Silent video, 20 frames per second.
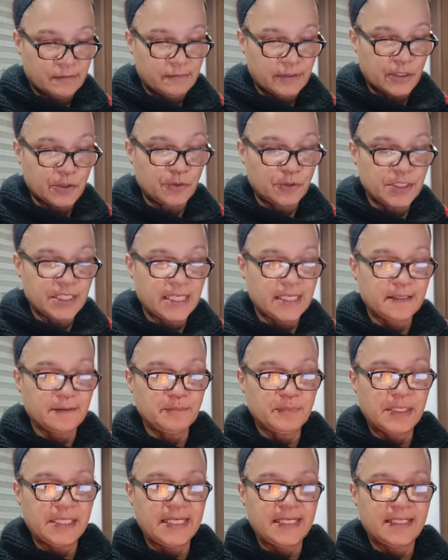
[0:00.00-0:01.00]
Recording
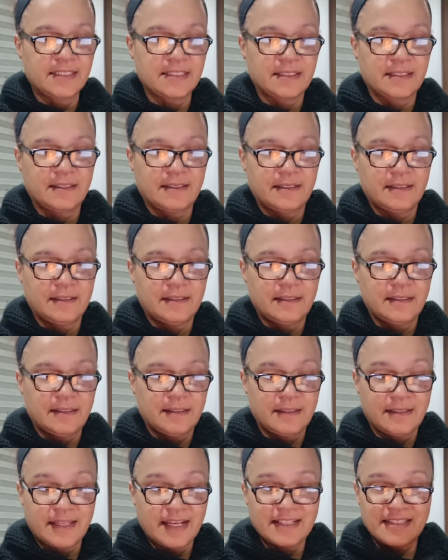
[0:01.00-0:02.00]
complete.
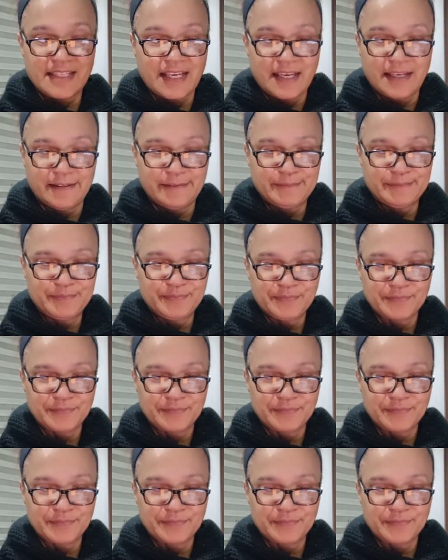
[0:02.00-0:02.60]
That's it.